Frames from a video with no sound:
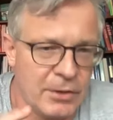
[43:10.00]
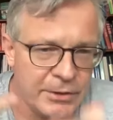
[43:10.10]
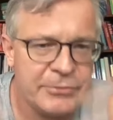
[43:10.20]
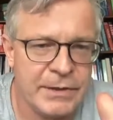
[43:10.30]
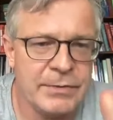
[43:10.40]

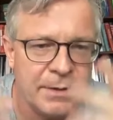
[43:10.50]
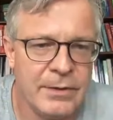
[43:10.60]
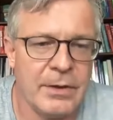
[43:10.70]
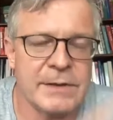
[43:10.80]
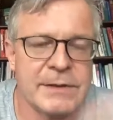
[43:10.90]
contrary to
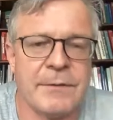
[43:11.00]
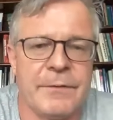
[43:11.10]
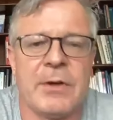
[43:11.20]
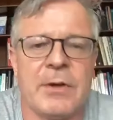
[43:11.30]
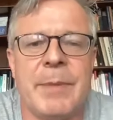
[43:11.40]
the laws of
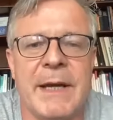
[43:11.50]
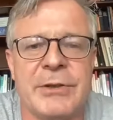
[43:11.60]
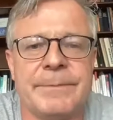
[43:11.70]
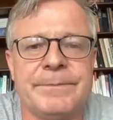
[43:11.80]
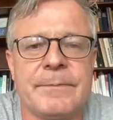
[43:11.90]

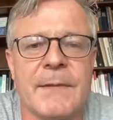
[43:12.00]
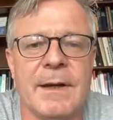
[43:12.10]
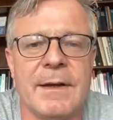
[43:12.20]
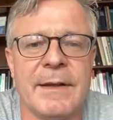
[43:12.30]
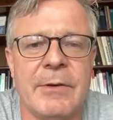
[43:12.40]
occupation.
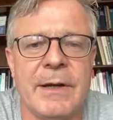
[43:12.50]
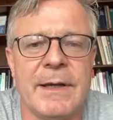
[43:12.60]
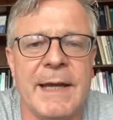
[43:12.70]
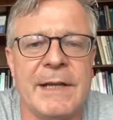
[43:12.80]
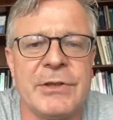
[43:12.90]
They were
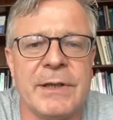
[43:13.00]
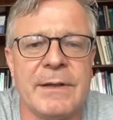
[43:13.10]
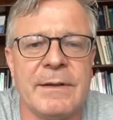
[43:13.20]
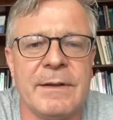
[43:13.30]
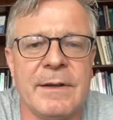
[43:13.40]
engaging
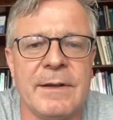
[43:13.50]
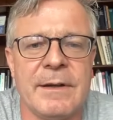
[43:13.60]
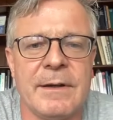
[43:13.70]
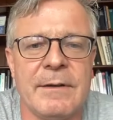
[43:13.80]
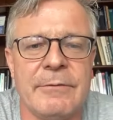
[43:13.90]
in
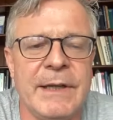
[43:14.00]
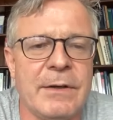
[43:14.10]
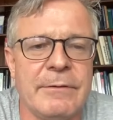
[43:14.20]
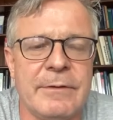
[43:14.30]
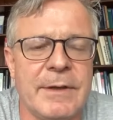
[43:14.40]
a
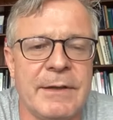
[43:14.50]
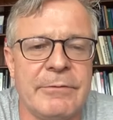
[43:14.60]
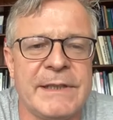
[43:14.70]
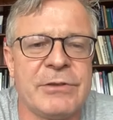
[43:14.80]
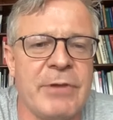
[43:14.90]

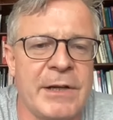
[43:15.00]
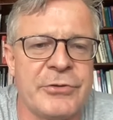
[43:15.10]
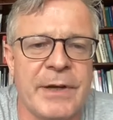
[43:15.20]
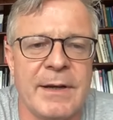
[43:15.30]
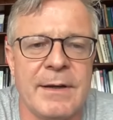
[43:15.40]

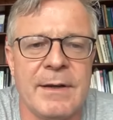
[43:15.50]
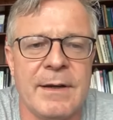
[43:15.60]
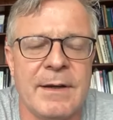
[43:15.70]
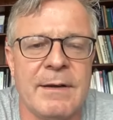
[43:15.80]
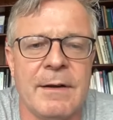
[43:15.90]
restructuring
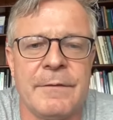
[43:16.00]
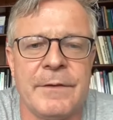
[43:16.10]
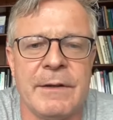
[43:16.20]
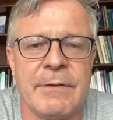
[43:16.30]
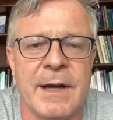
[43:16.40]

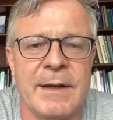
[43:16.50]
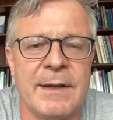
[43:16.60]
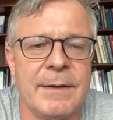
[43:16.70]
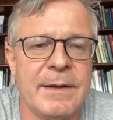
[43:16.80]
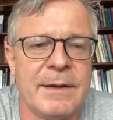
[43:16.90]
of the
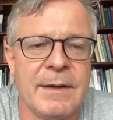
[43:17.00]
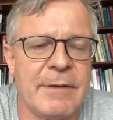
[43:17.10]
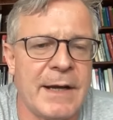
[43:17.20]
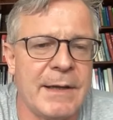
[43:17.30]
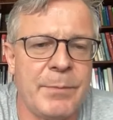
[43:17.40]

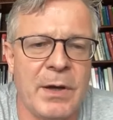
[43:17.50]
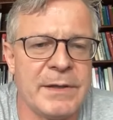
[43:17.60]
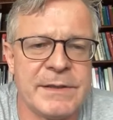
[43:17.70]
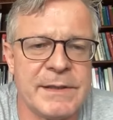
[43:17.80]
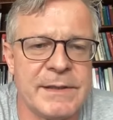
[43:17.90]
Iraqi
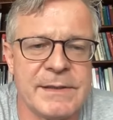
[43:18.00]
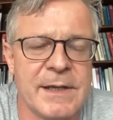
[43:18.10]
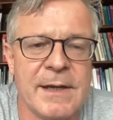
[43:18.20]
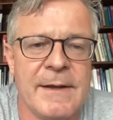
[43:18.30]
policies